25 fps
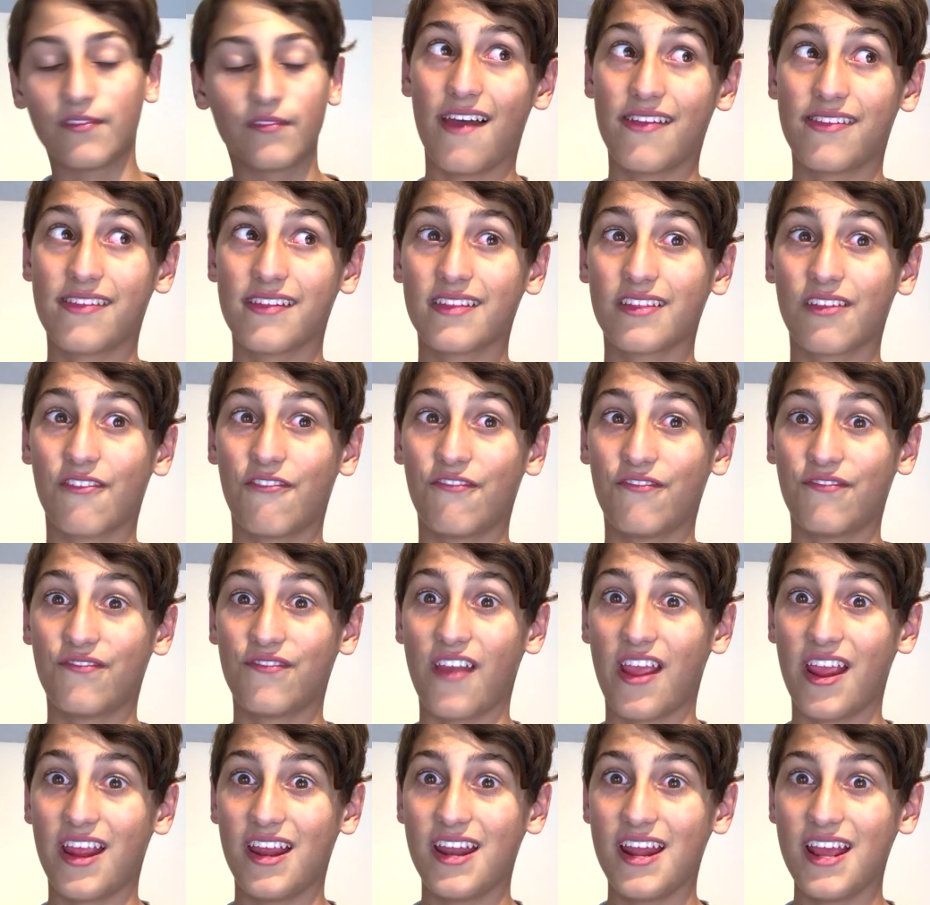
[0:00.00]
I think the
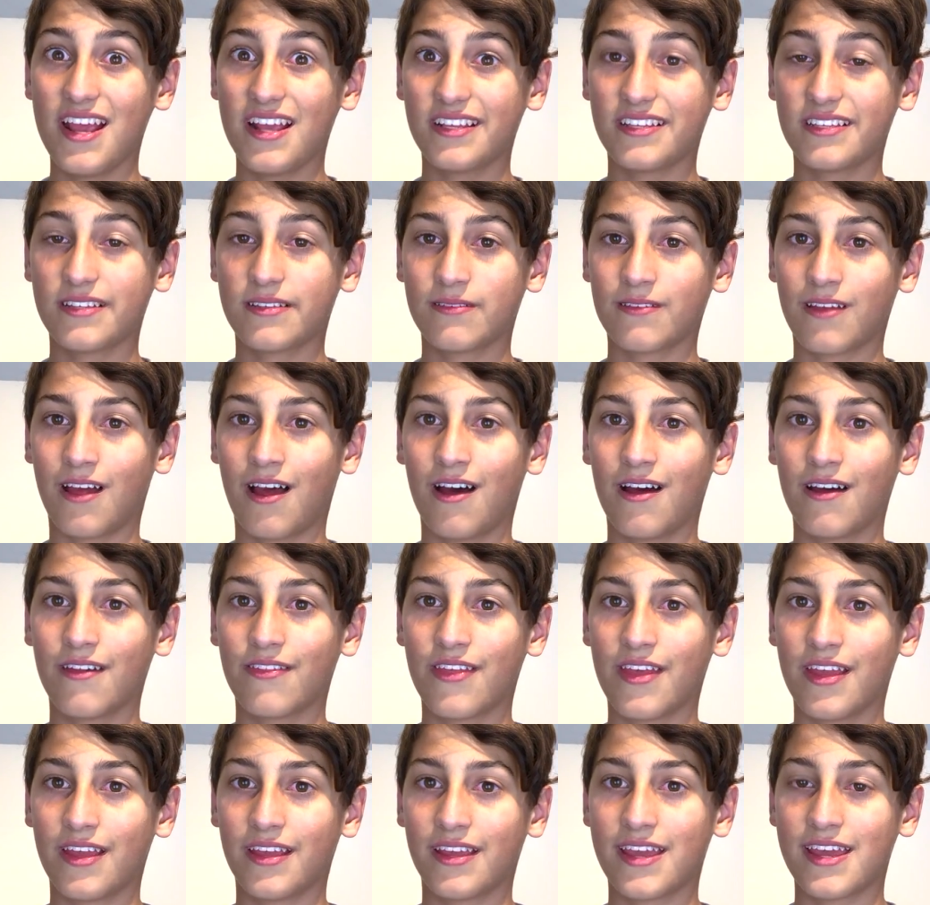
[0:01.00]
Phoenix
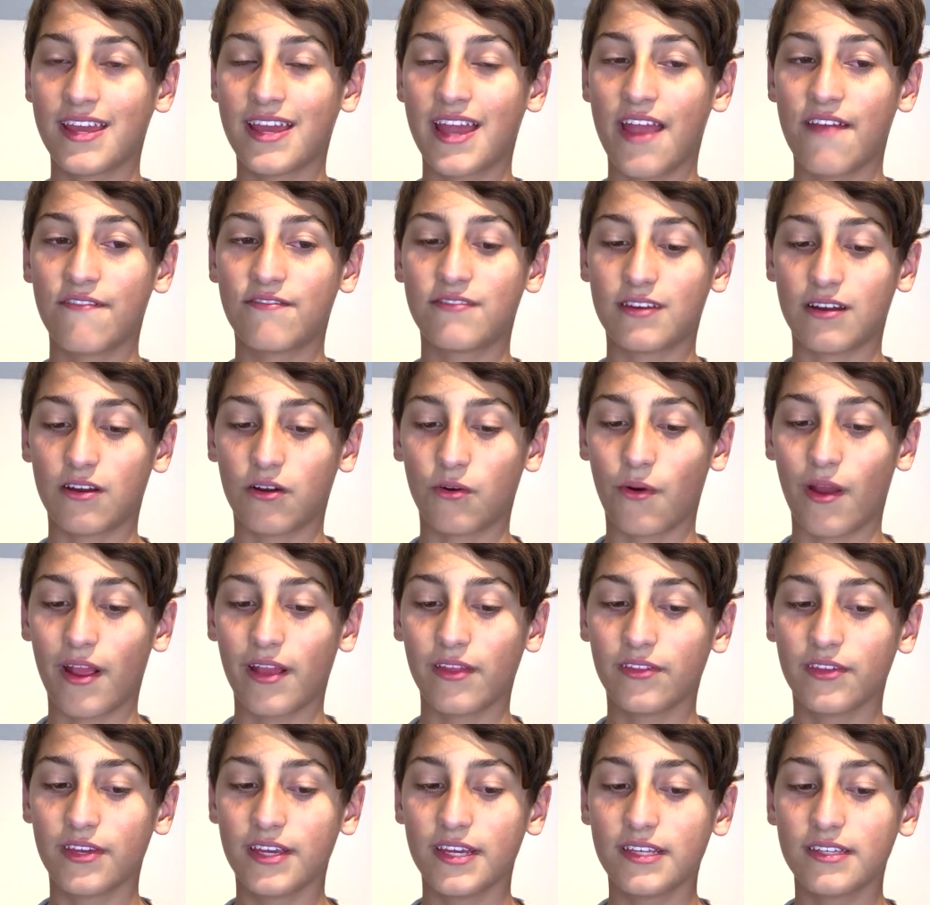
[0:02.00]
that he gave to
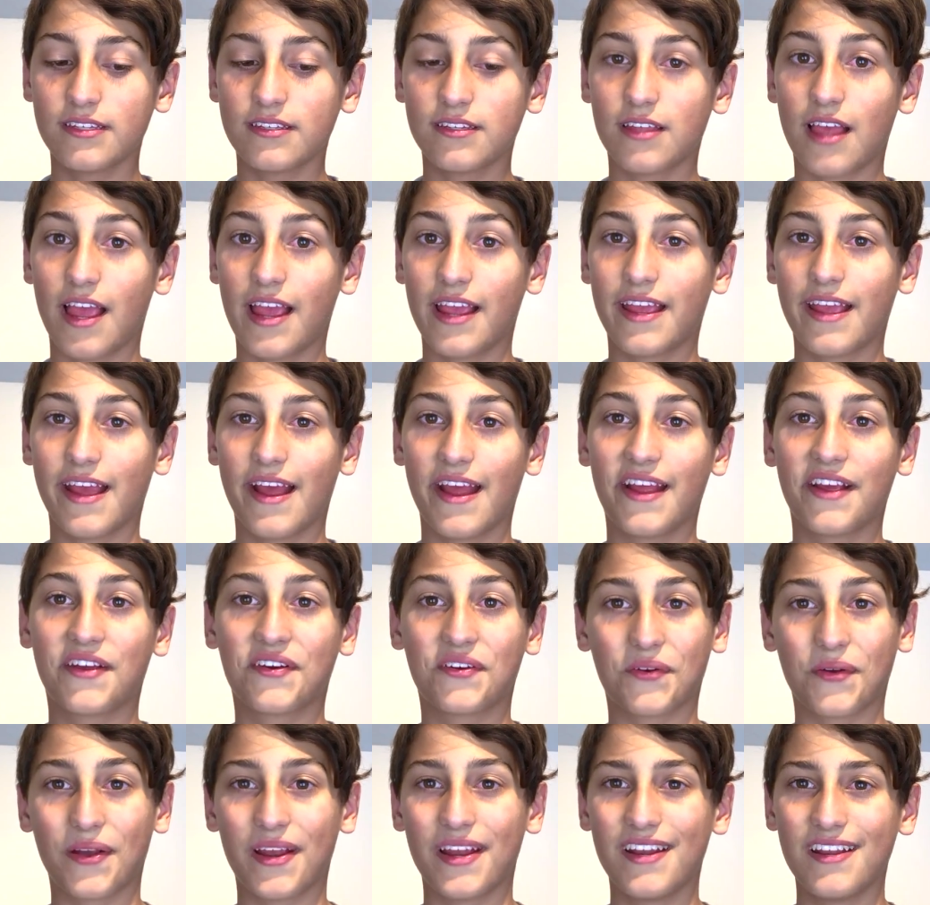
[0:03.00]
Aurelius, aka
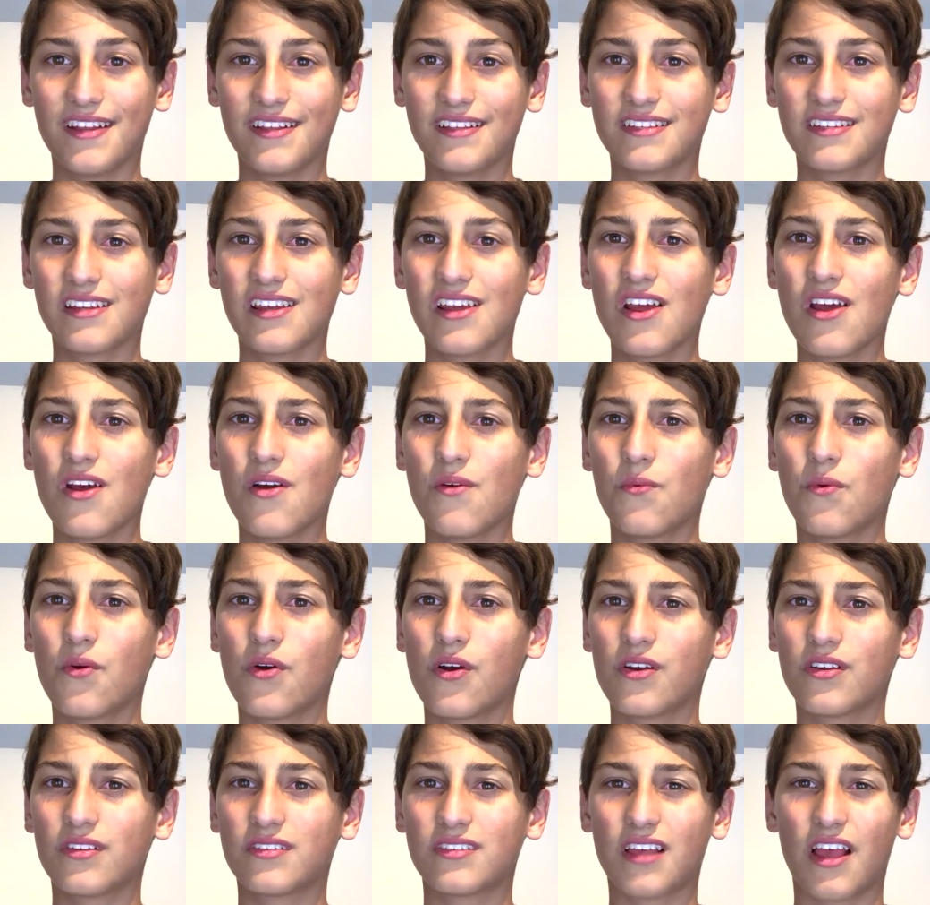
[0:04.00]
Credence,
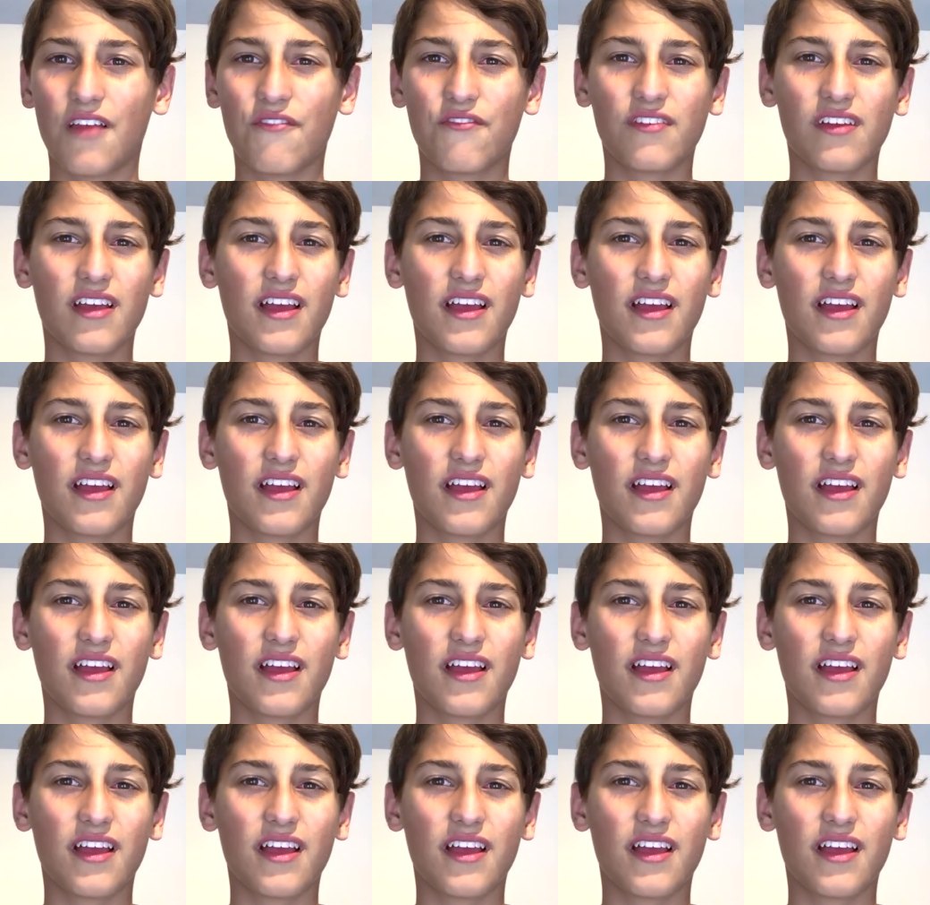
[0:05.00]
was, I